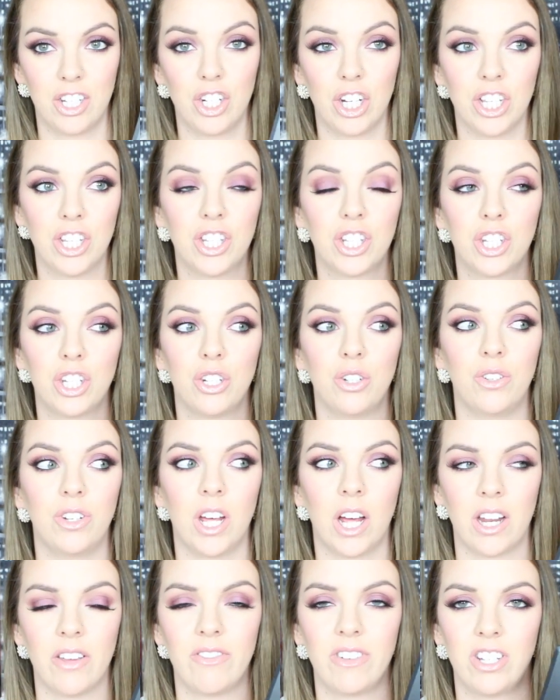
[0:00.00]
Just to,
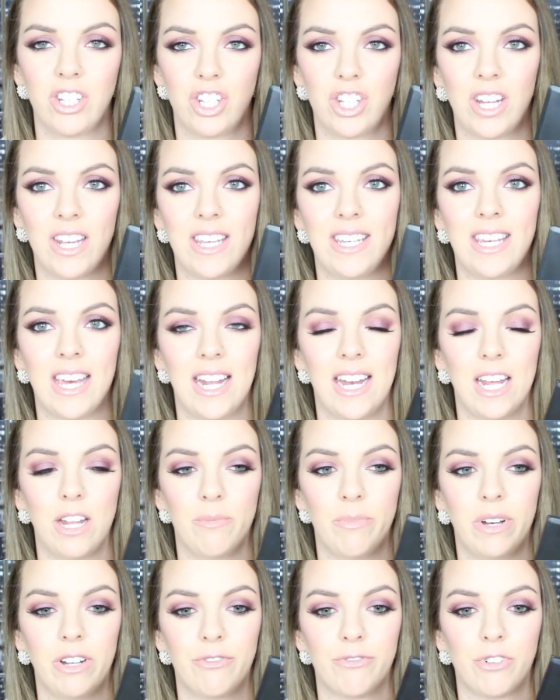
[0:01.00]
not even to get
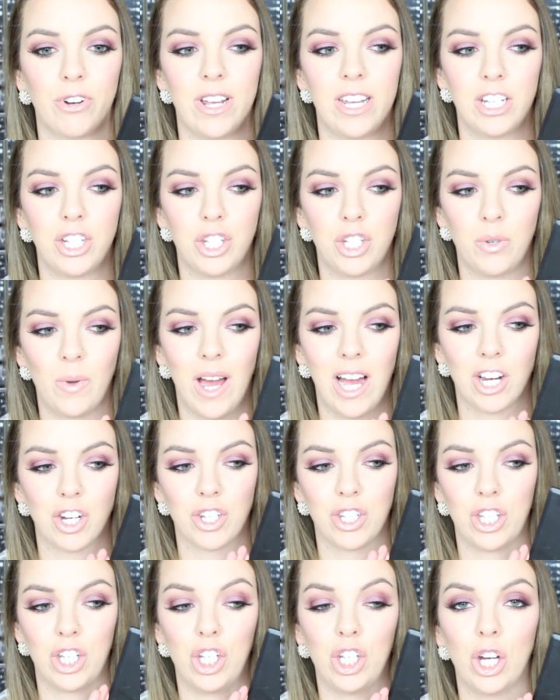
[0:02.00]
it, but for it to
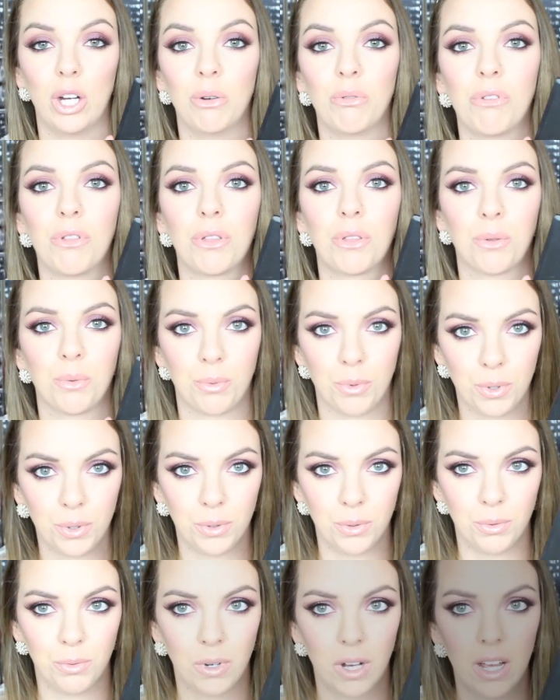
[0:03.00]
actually go
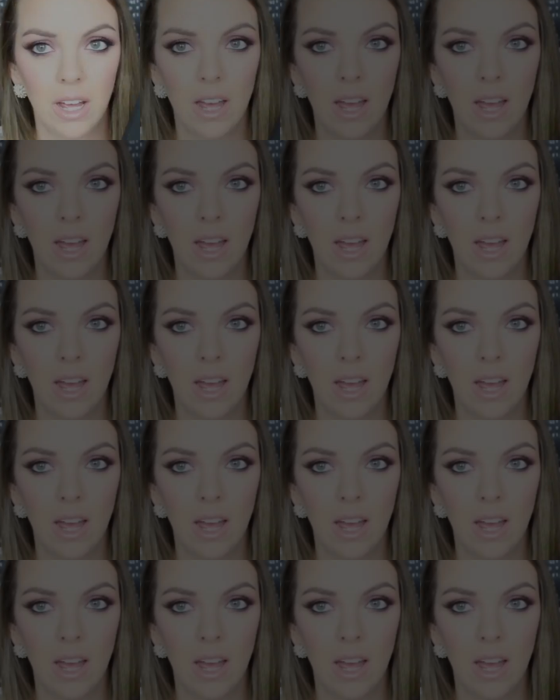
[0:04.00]
through.